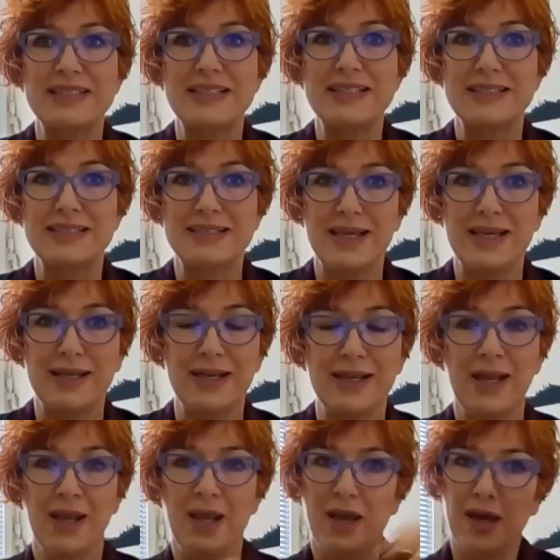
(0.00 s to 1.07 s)
Since then,
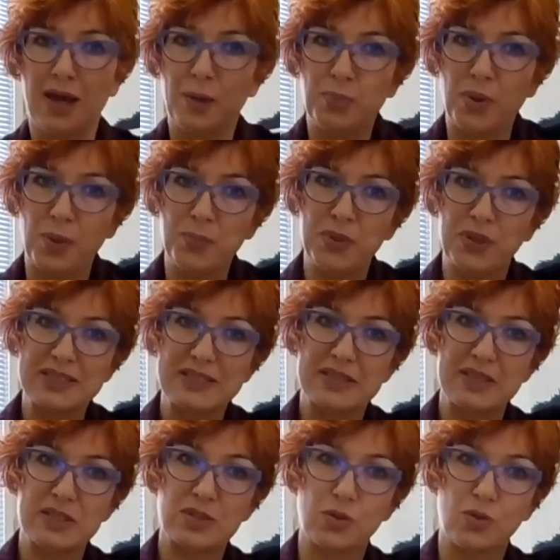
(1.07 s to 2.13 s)

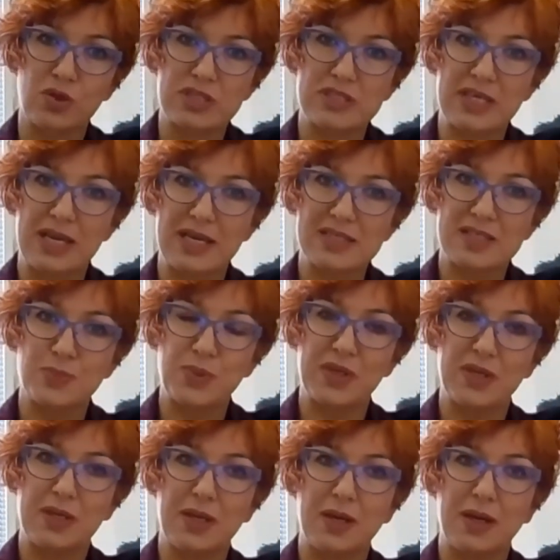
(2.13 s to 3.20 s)
populist discourse has
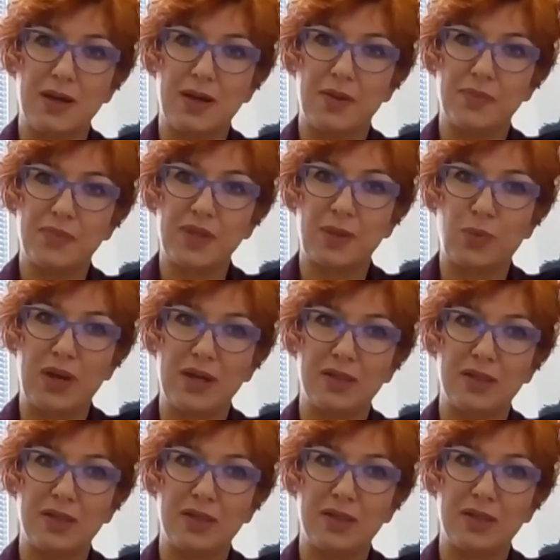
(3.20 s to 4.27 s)
been
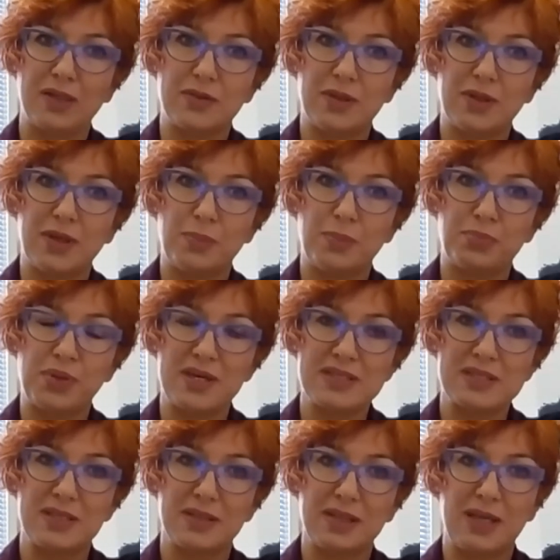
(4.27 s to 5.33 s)
quite
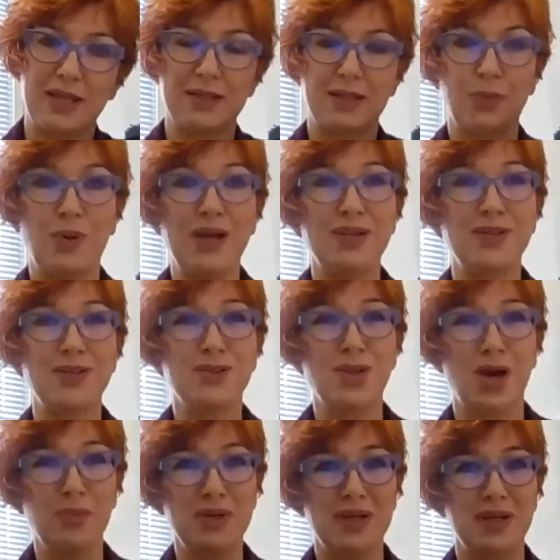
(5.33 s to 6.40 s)
present and quite
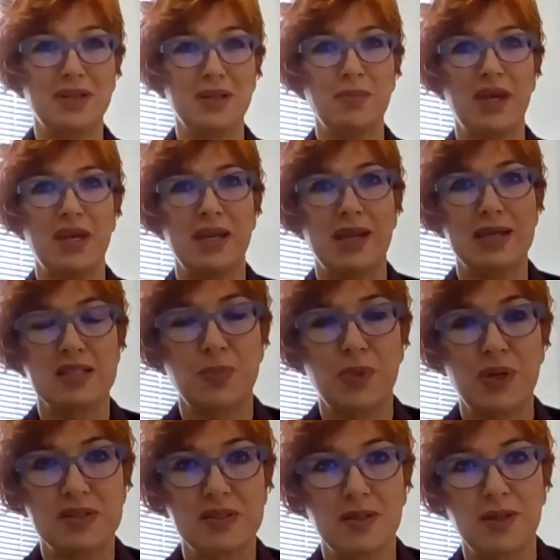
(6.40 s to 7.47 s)
dominant in many
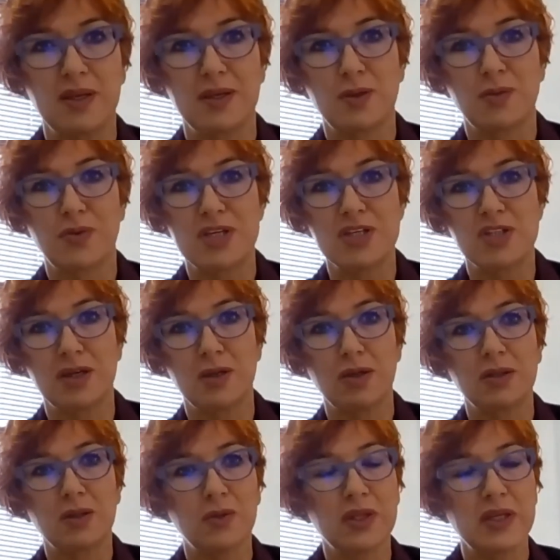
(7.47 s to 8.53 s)
aspects in Croatia, not